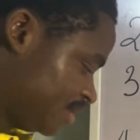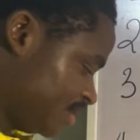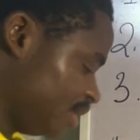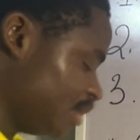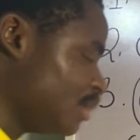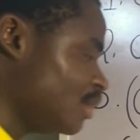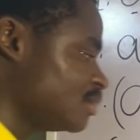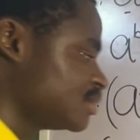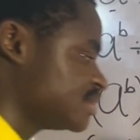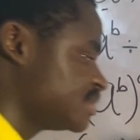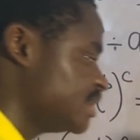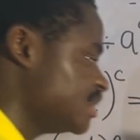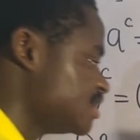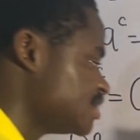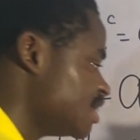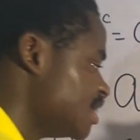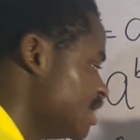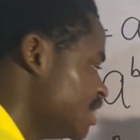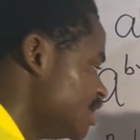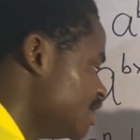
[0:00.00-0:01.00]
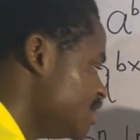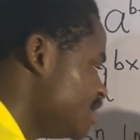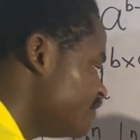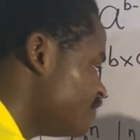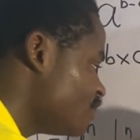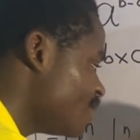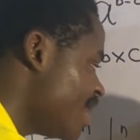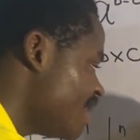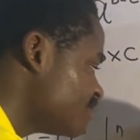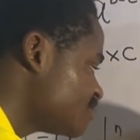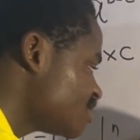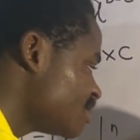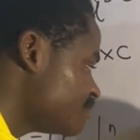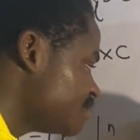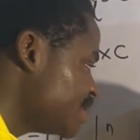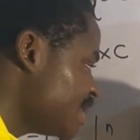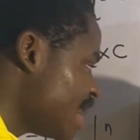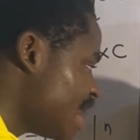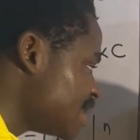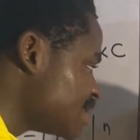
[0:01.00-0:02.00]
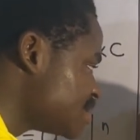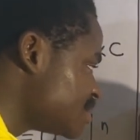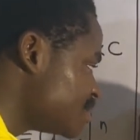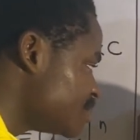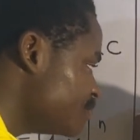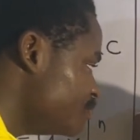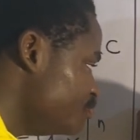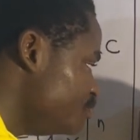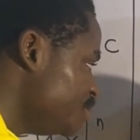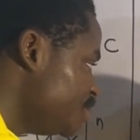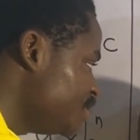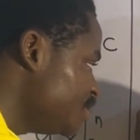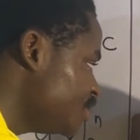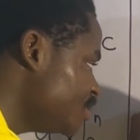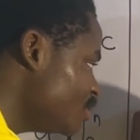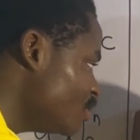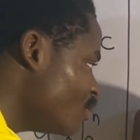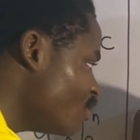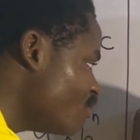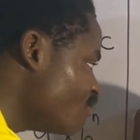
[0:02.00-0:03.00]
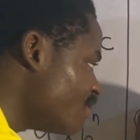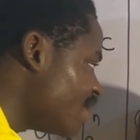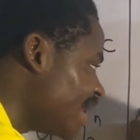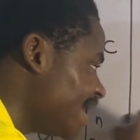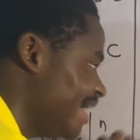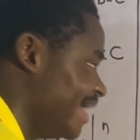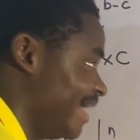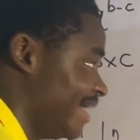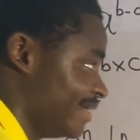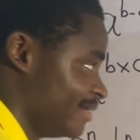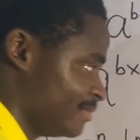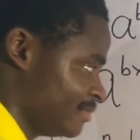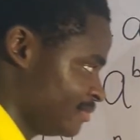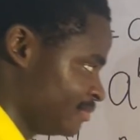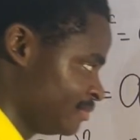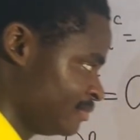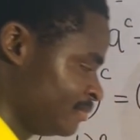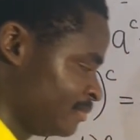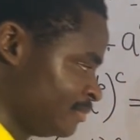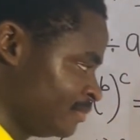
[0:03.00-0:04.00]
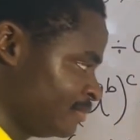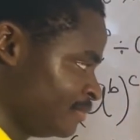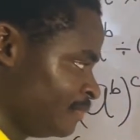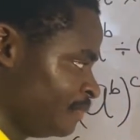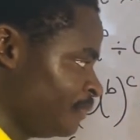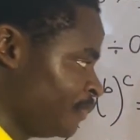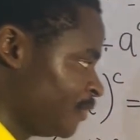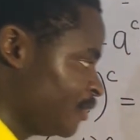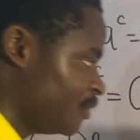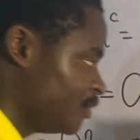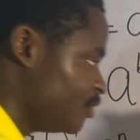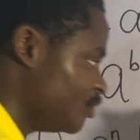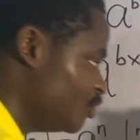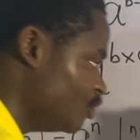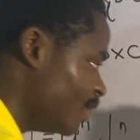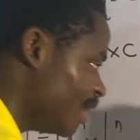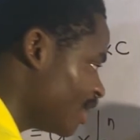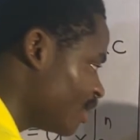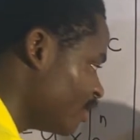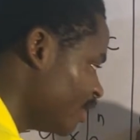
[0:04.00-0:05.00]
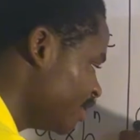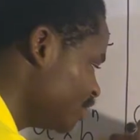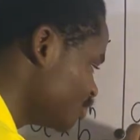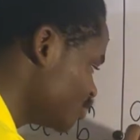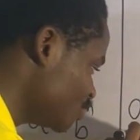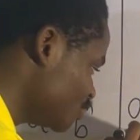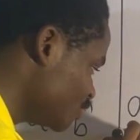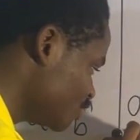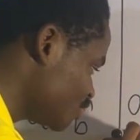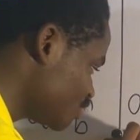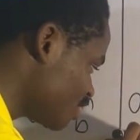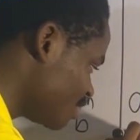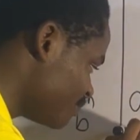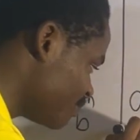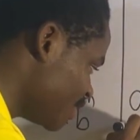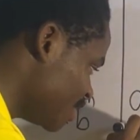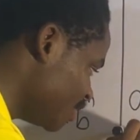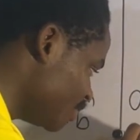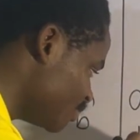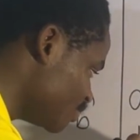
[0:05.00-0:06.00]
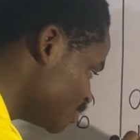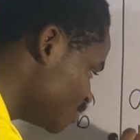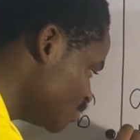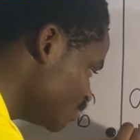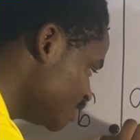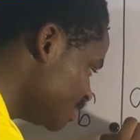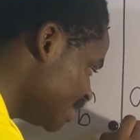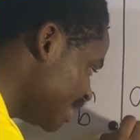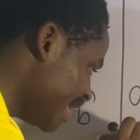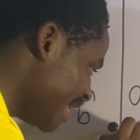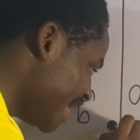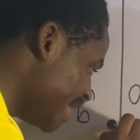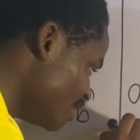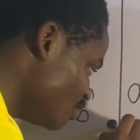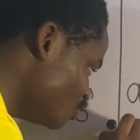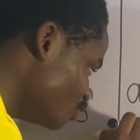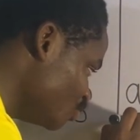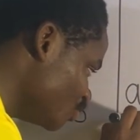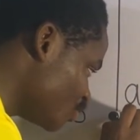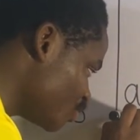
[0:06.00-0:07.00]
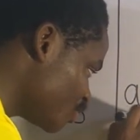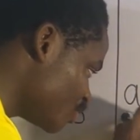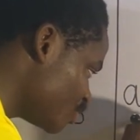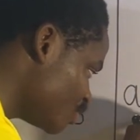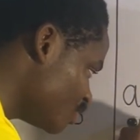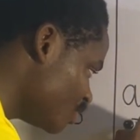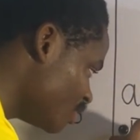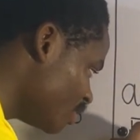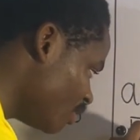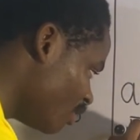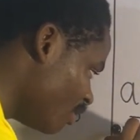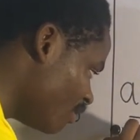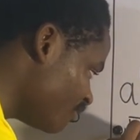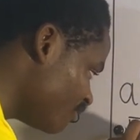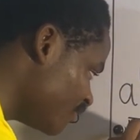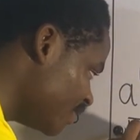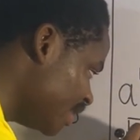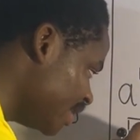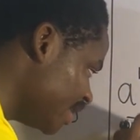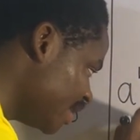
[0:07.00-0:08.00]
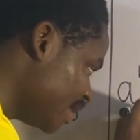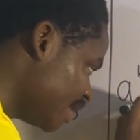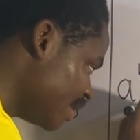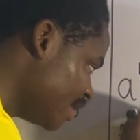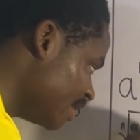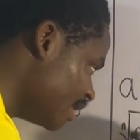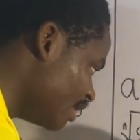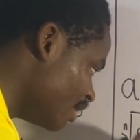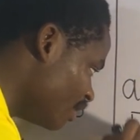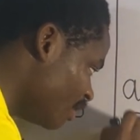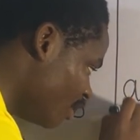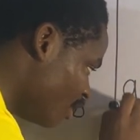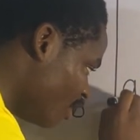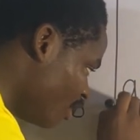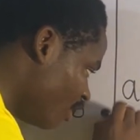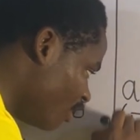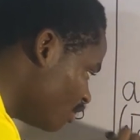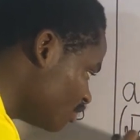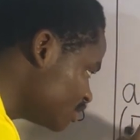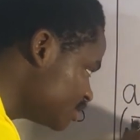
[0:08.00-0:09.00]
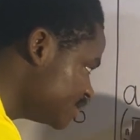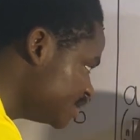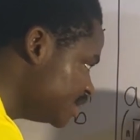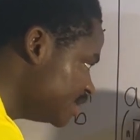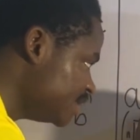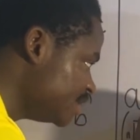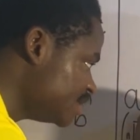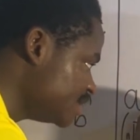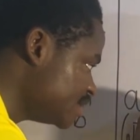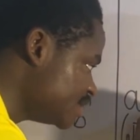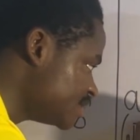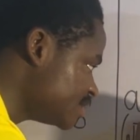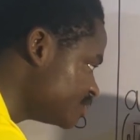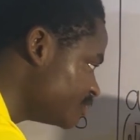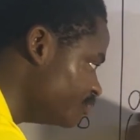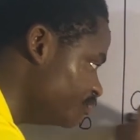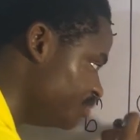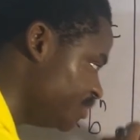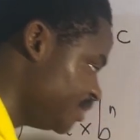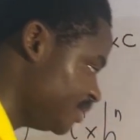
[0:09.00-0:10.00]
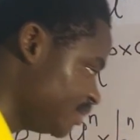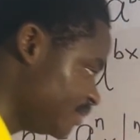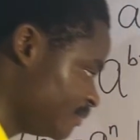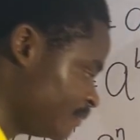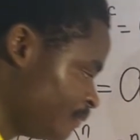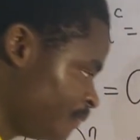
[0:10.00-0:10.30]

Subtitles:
The law says if you have something as b over n, you are going to do something. You do the n root of a, all these b.